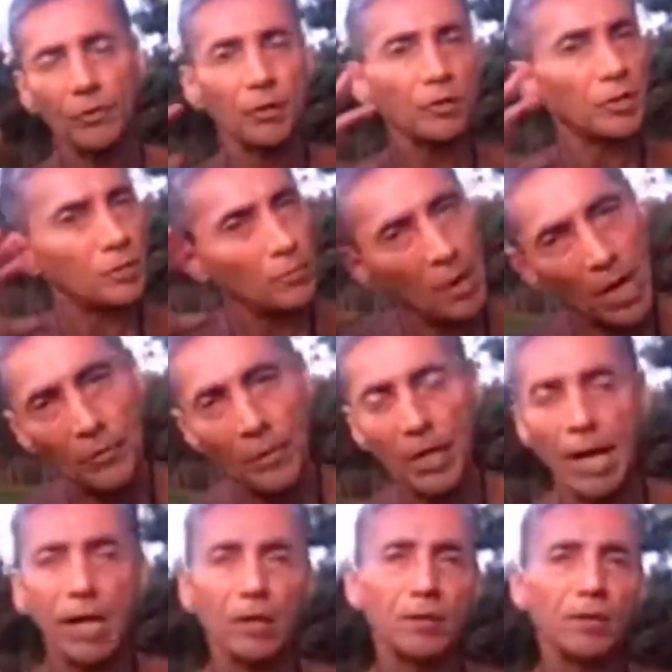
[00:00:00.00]
It's just my
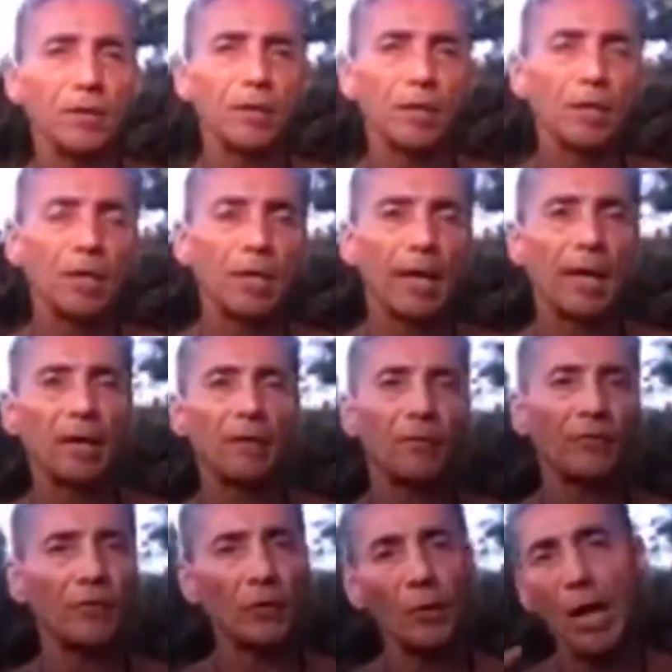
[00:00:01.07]
reality. And
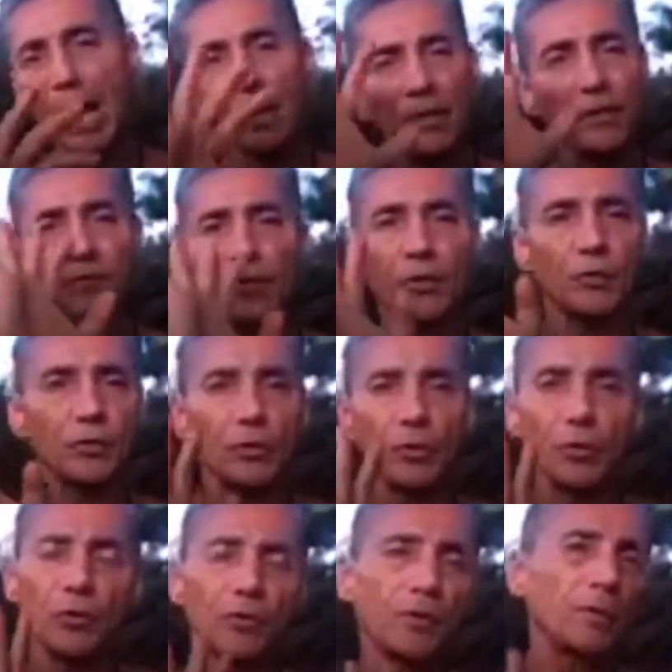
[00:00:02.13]
if your reality feels
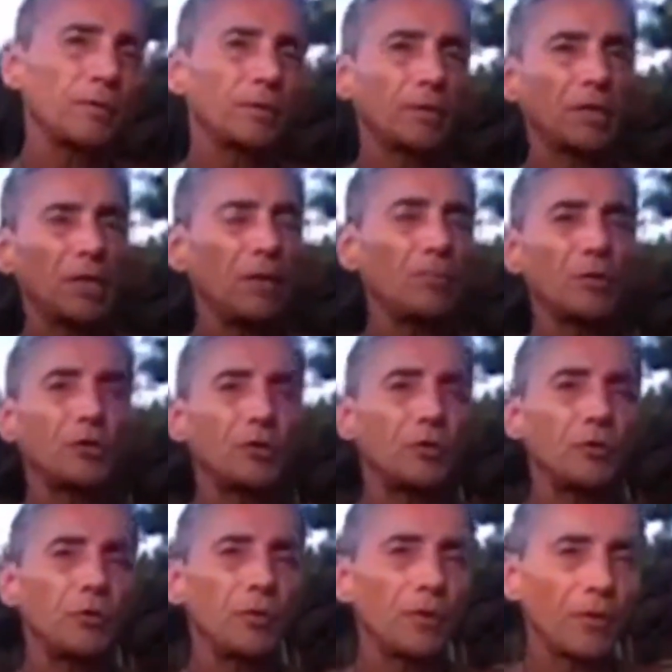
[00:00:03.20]
cool, then keep what
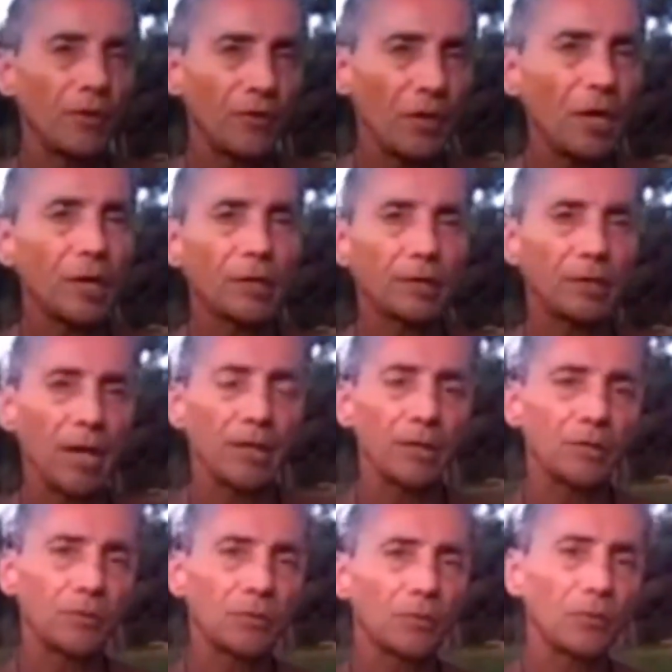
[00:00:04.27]
you think that
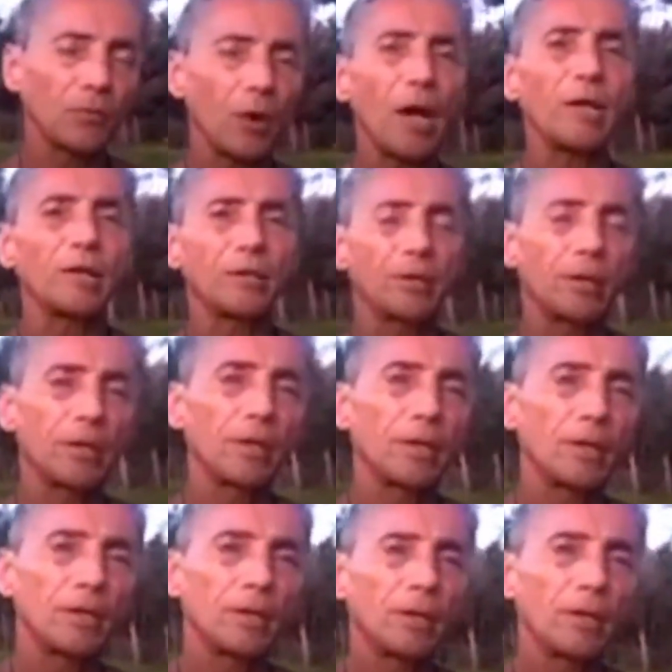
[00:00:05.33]
is right.
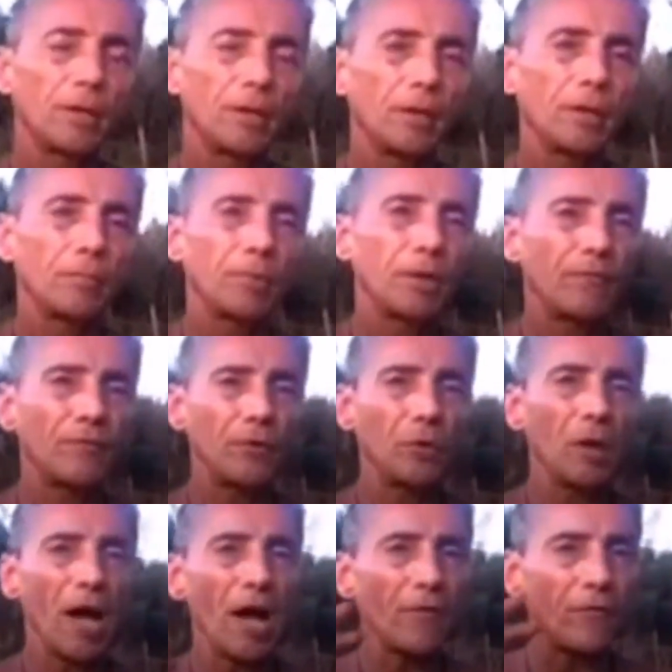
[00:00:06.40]
But if you
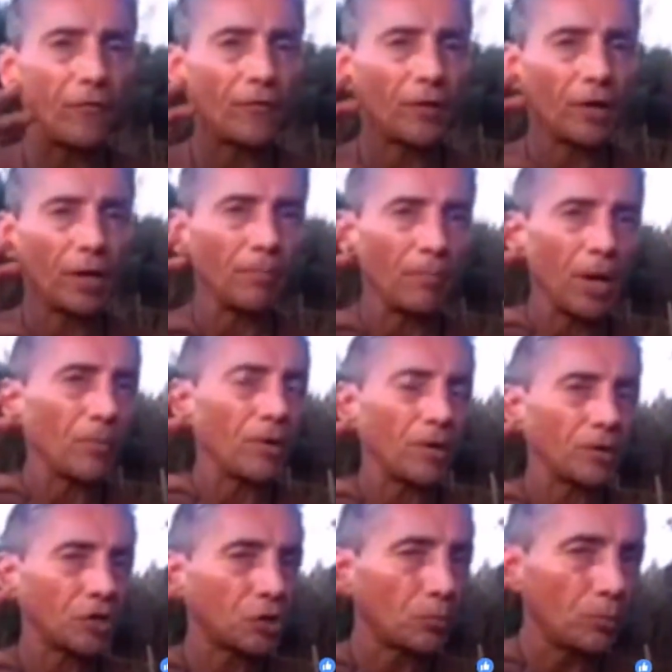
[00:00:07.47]
have, remember, a
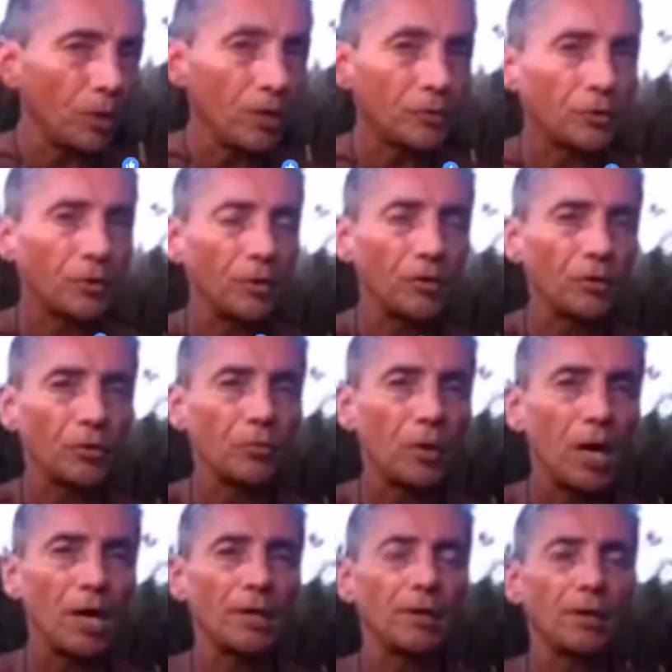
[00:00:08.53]
splinter in your
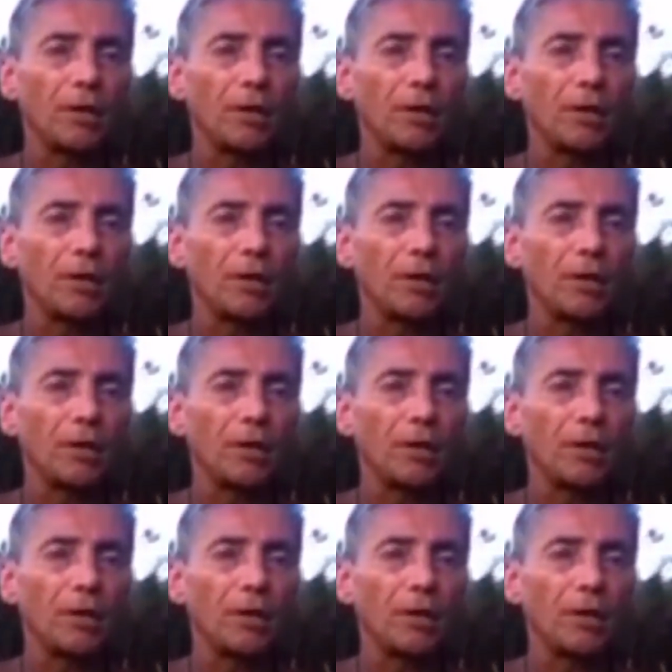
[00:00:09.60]
mind and